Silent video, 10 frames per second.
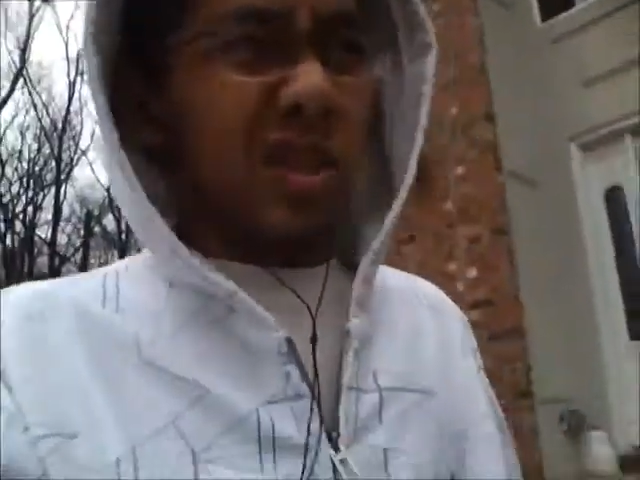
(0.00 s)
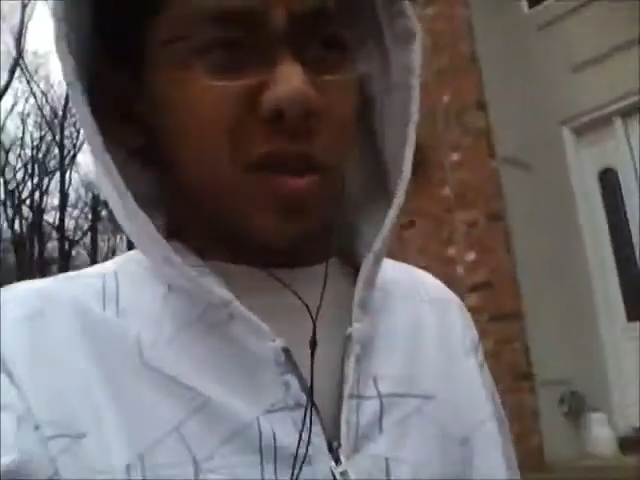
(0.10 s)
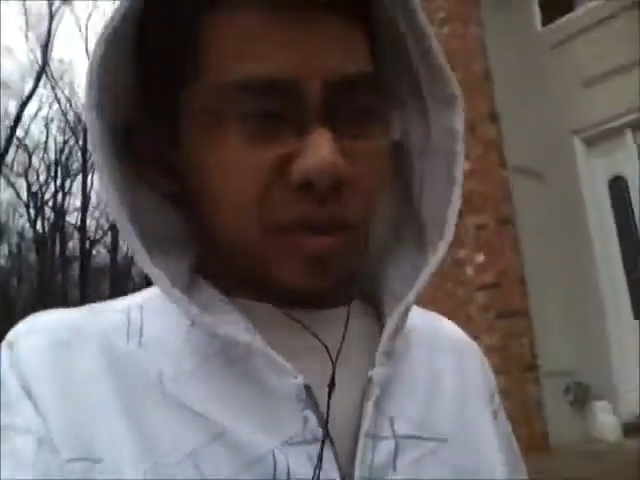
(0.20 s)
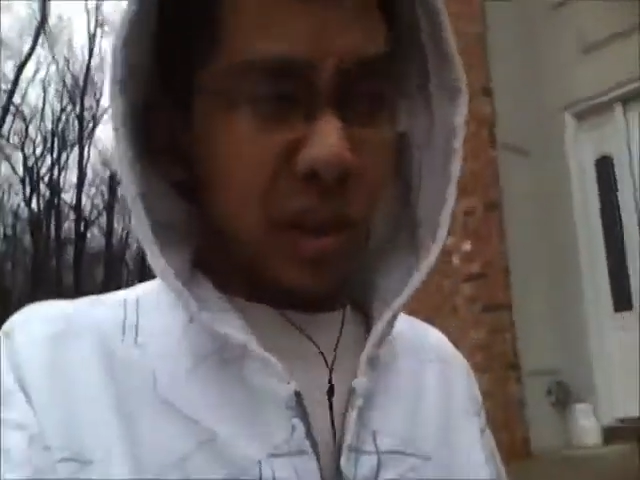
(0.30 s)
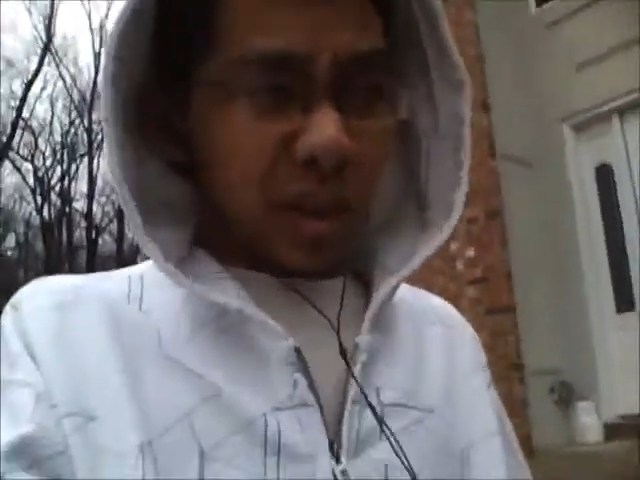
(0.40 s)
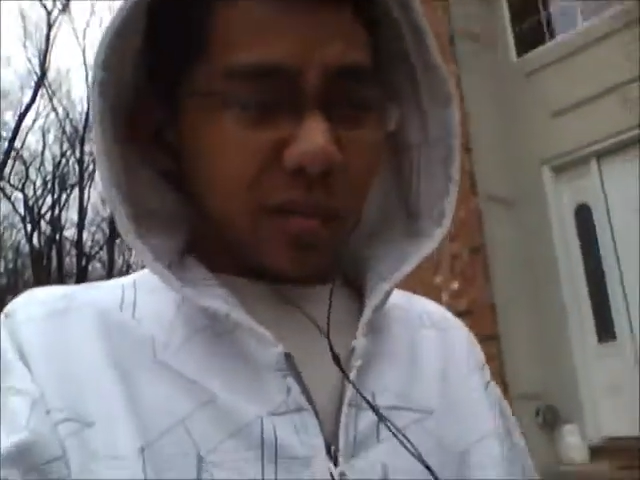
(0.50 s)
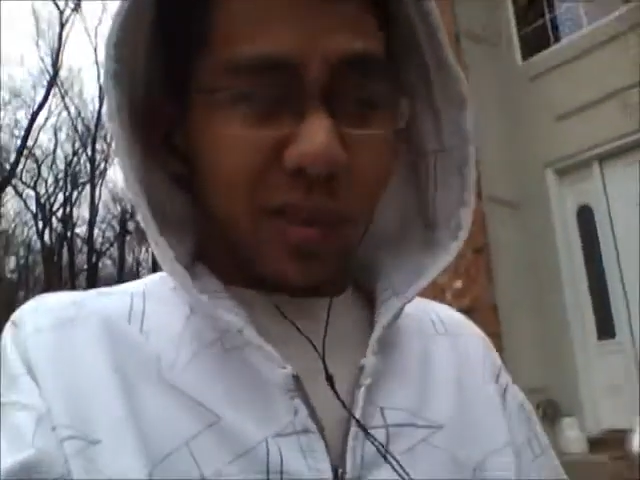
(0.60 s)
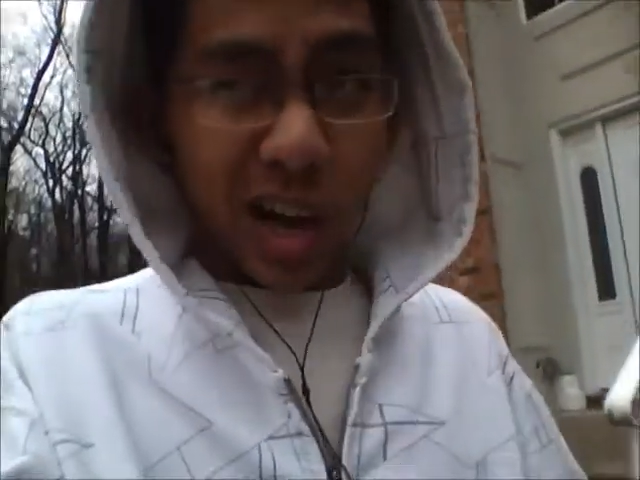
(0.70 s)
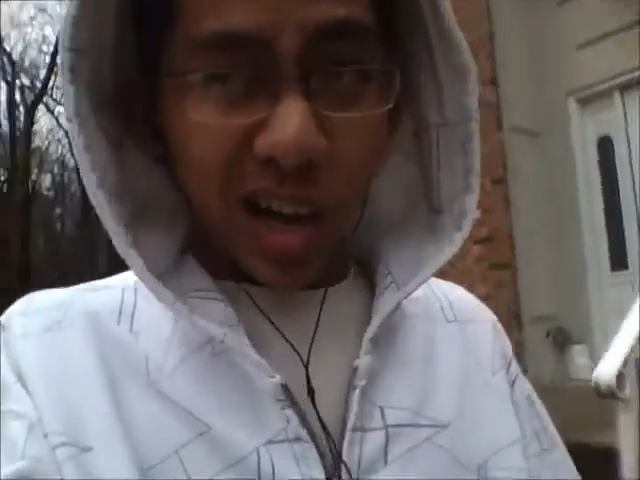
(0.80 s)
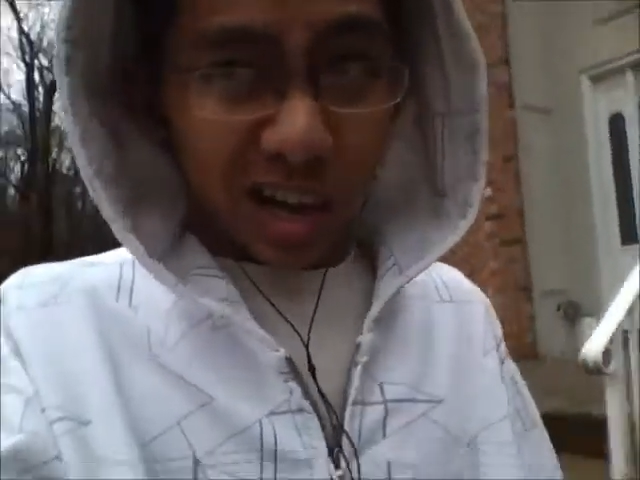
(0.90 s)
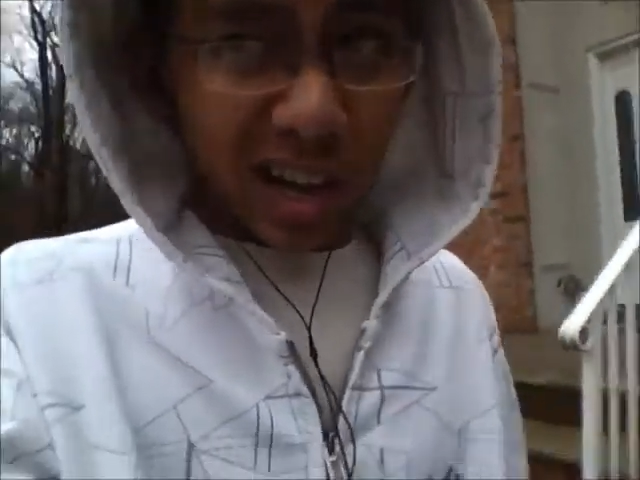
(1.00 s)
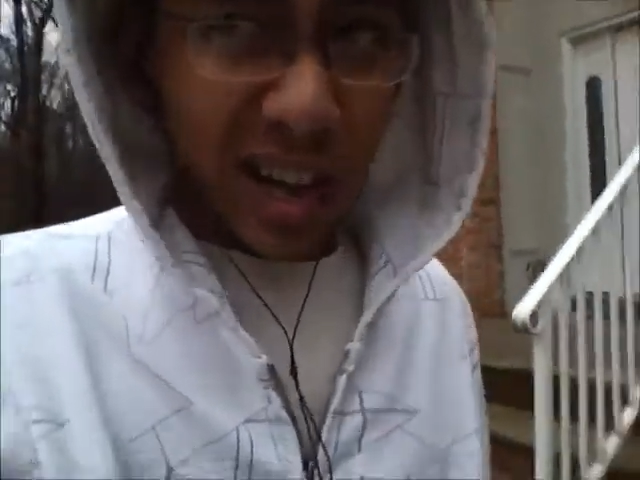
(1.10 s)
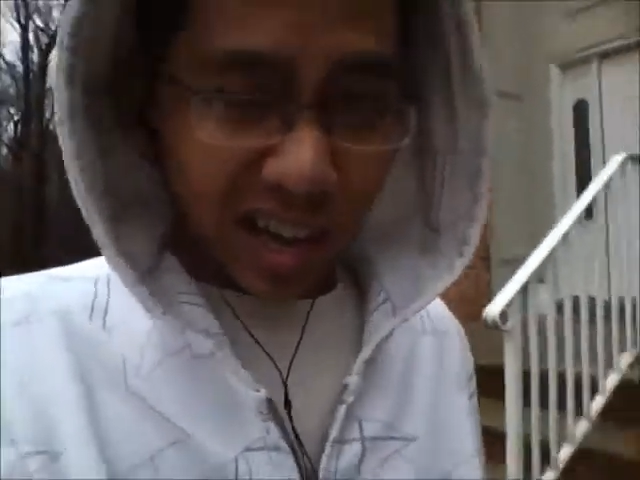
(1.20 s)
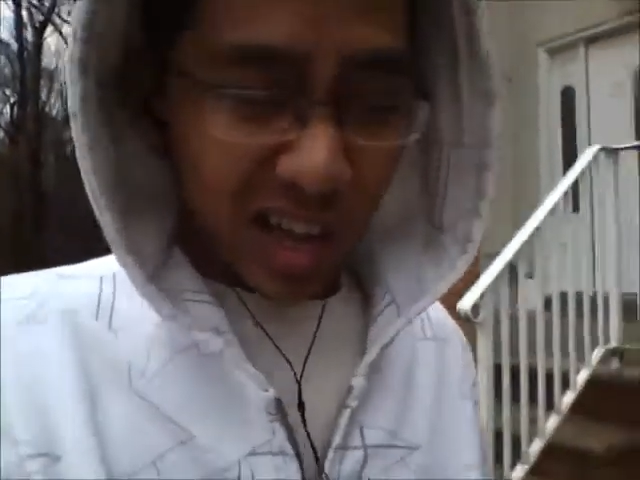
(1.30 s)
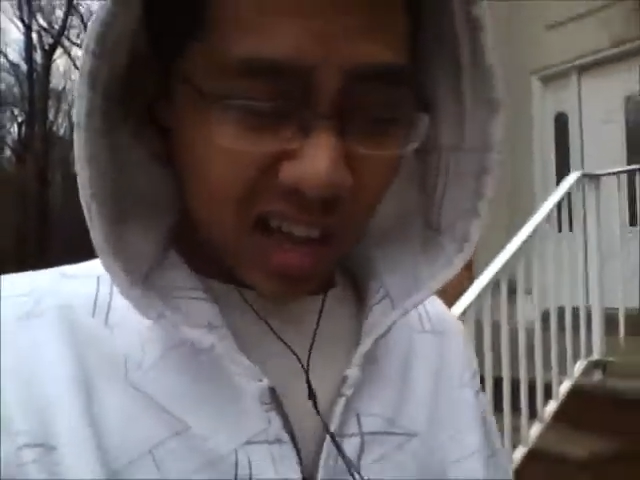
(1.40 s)
Chill, what's up, blog?
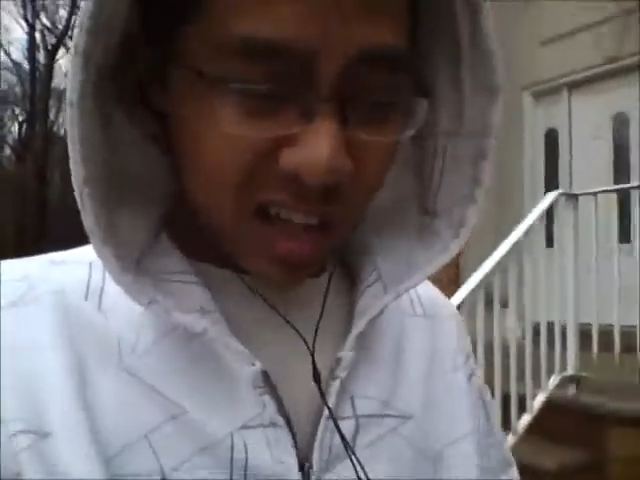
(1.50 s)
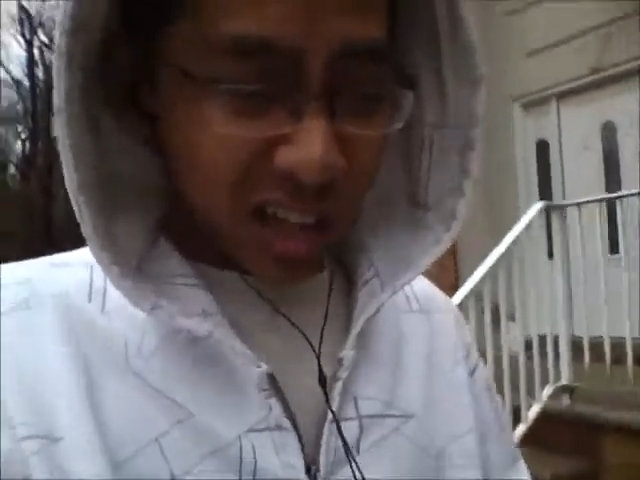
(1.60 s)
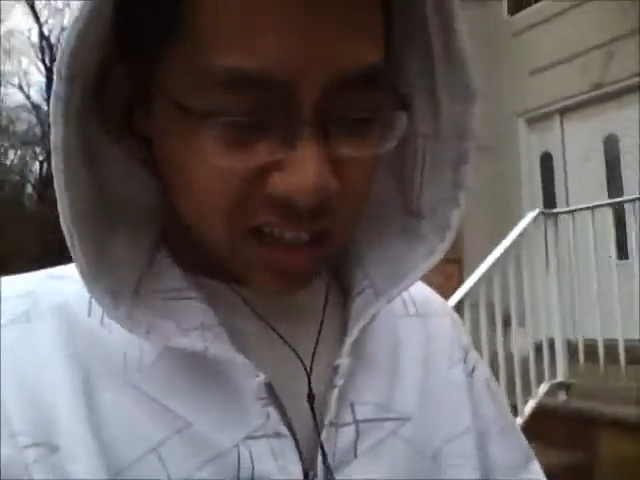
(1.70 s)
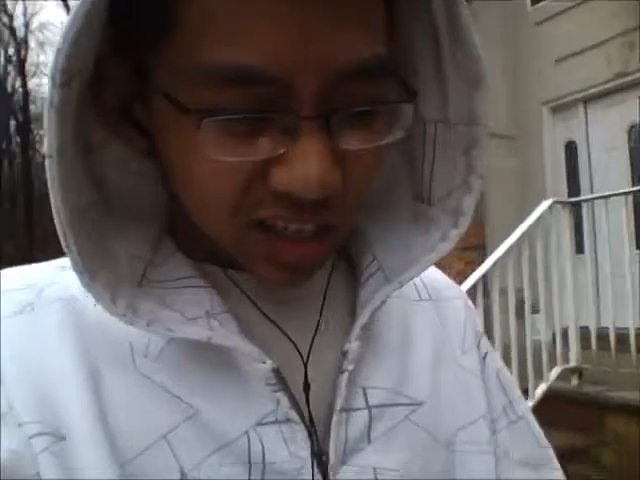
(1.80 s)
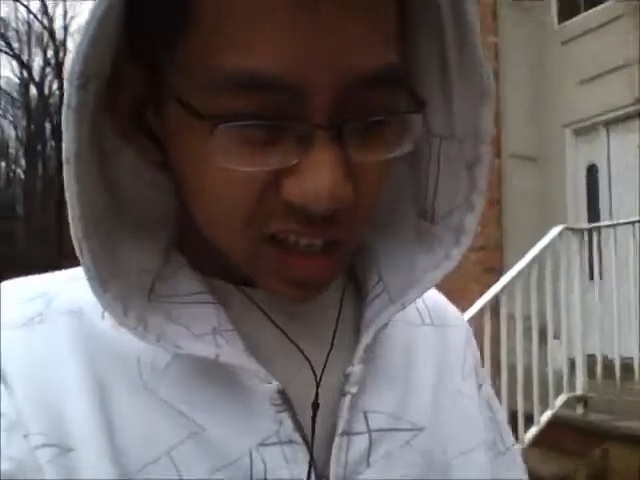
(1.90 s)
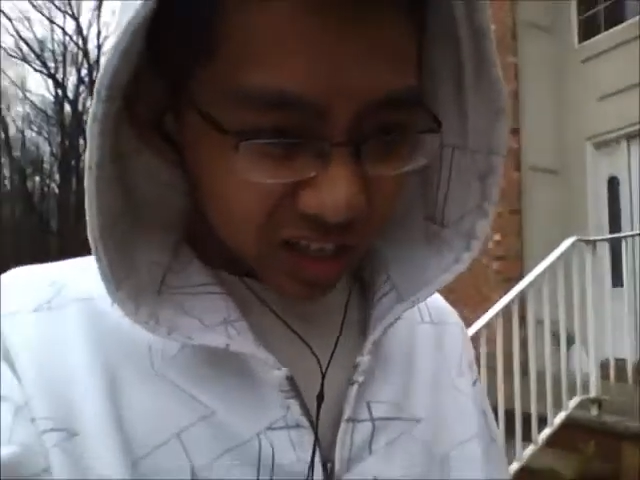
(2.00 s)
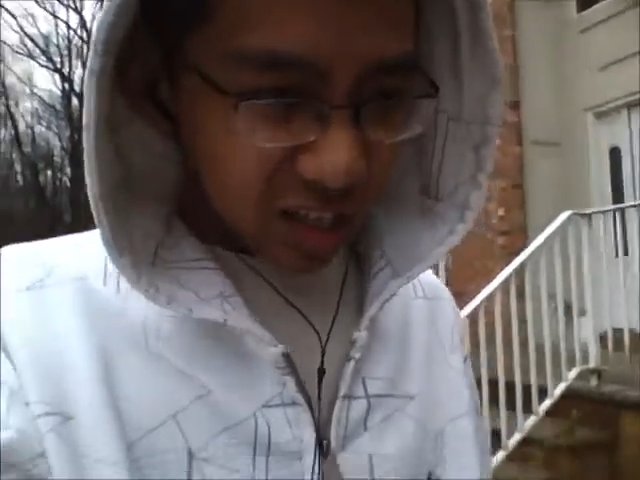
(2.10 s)
This is